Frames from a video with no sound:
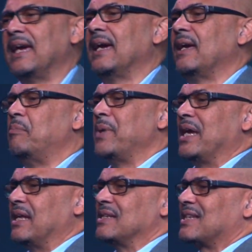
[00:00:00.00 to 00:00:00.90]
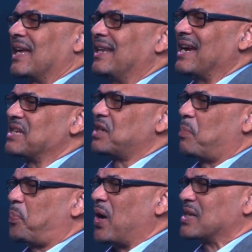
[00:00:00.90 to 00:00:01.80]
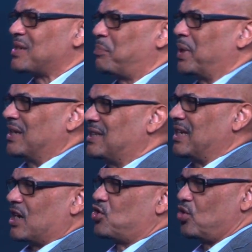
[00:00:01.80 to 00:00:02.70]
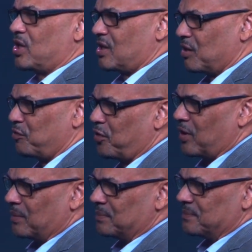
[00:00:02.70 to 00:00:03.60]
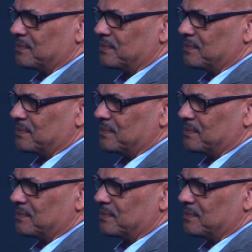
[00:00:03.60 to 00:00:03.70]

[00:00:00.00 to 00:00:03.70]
It means that there's a possibility that you could conform.